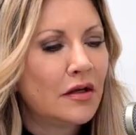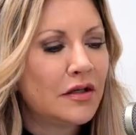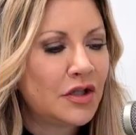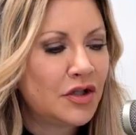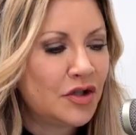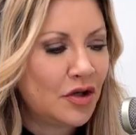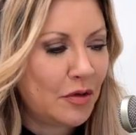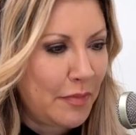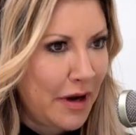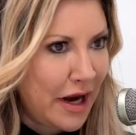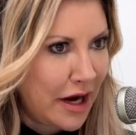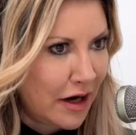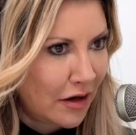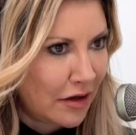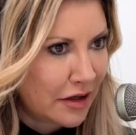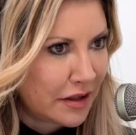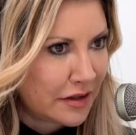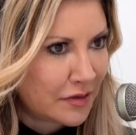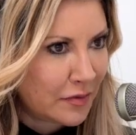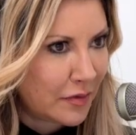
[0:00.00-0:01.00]
Did your
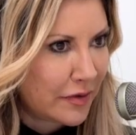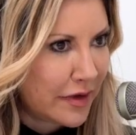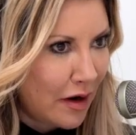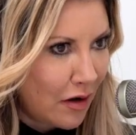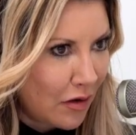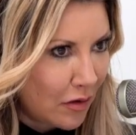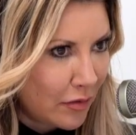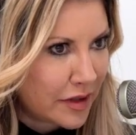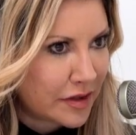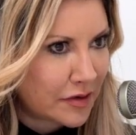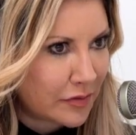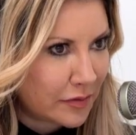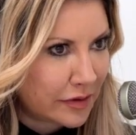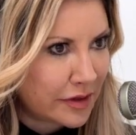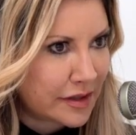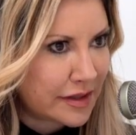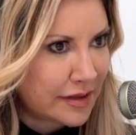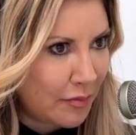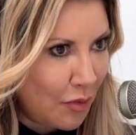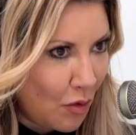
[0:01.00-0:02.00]
parents, were they always
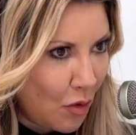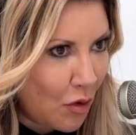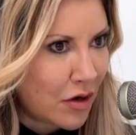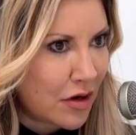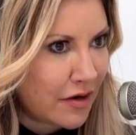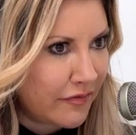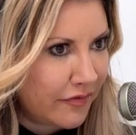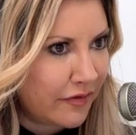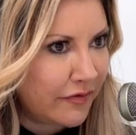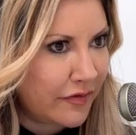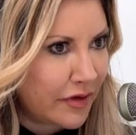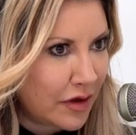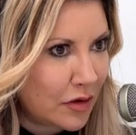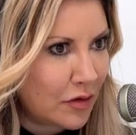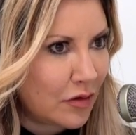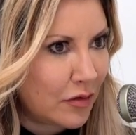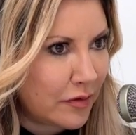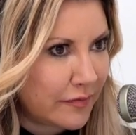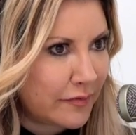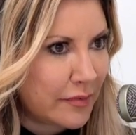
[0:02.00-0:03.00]
really supportive of
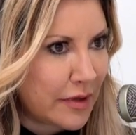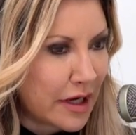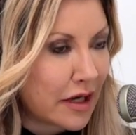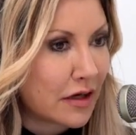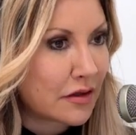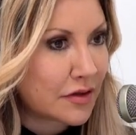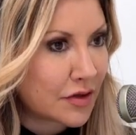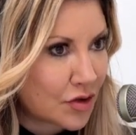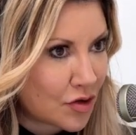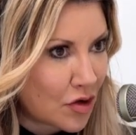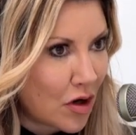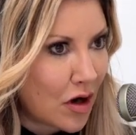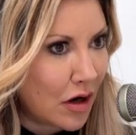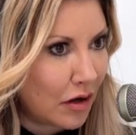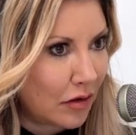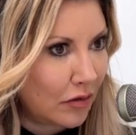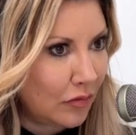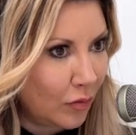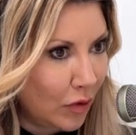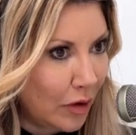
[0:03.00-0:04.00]
you, of being a
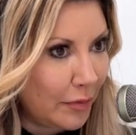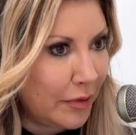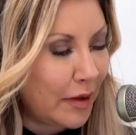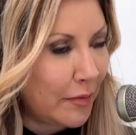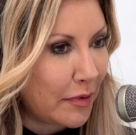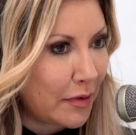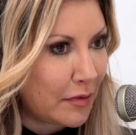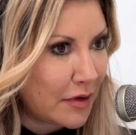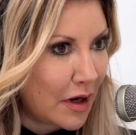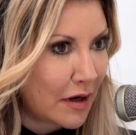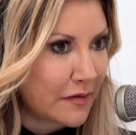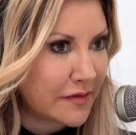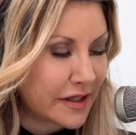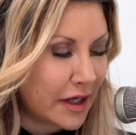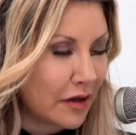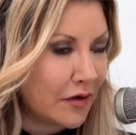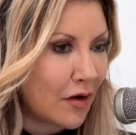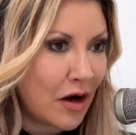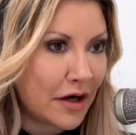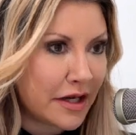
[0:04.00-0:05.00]
strong woman? I mean,
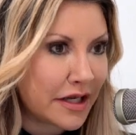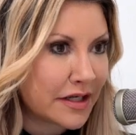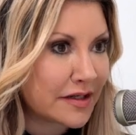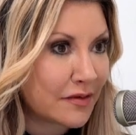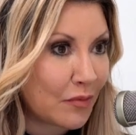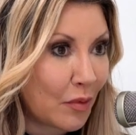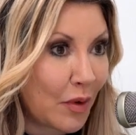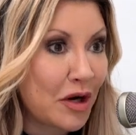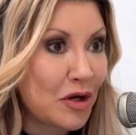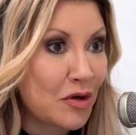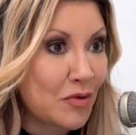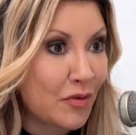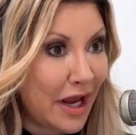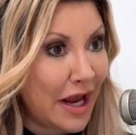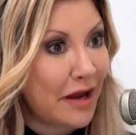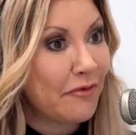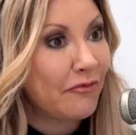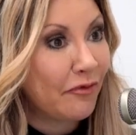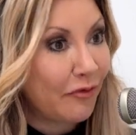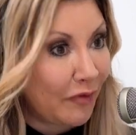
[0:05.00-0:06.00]
tell the audience where you
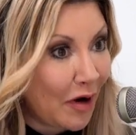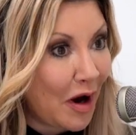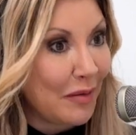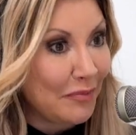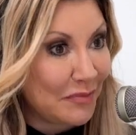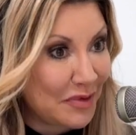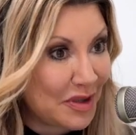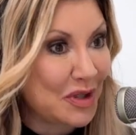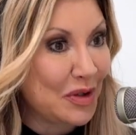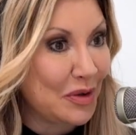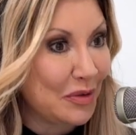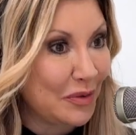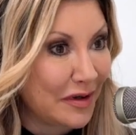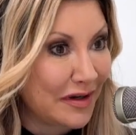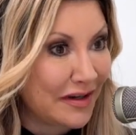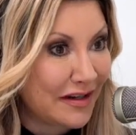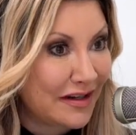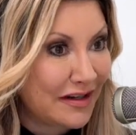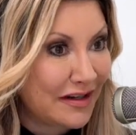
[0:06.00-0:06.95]
came from too.